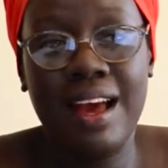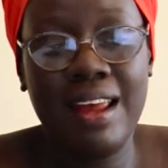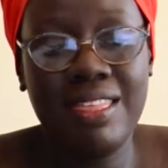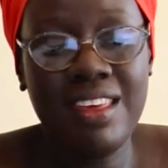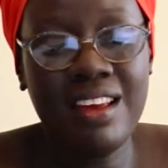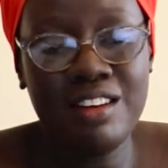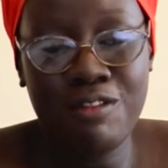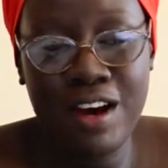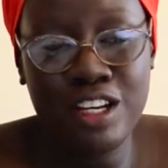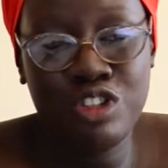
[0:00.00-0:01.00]
I think the
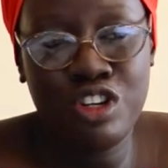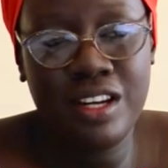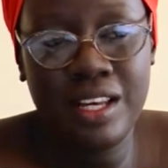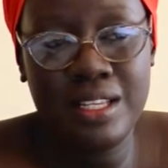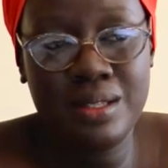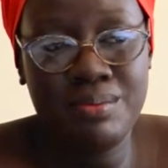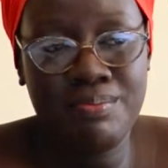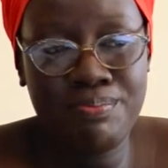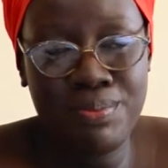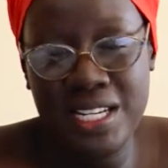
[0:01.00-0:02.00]
fashion is
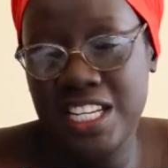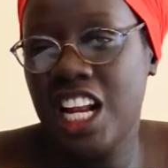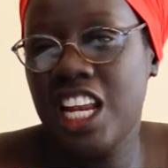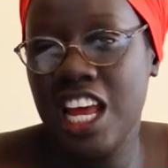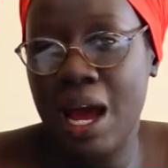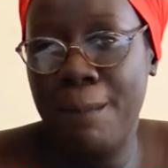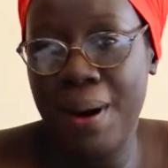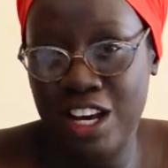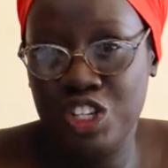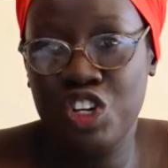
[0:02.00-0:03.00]
practically a
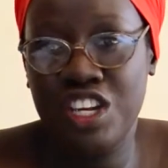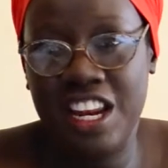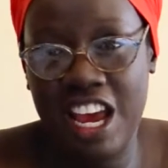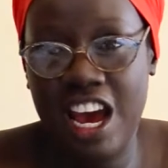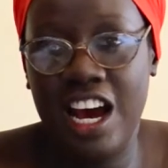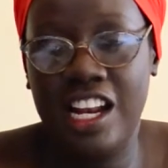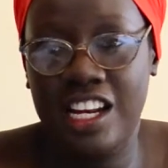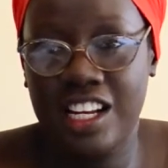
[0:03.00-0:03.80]
passion that I had.